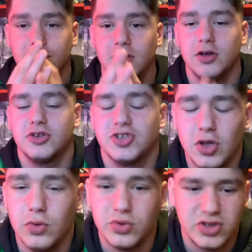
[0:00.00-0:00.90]

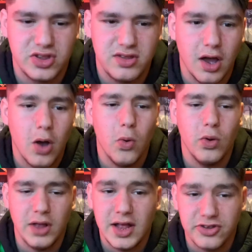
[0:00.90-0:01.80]

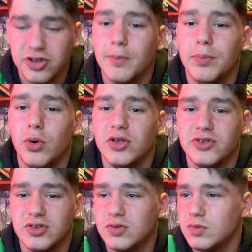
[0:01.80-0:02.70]
dull at some
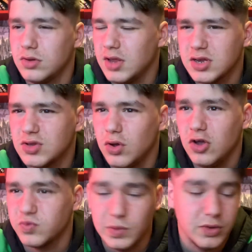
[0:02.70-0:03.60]
points. And that's not
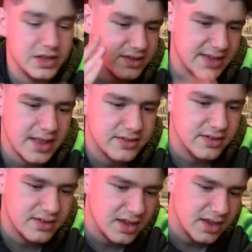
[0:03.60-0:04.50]
us. We want
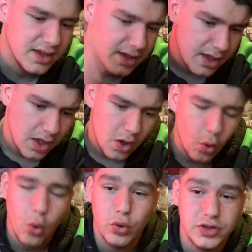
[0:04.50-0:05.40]
intensity
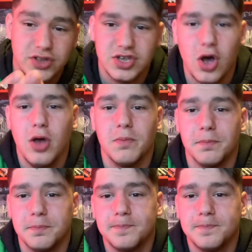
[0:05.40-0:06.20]
all the time.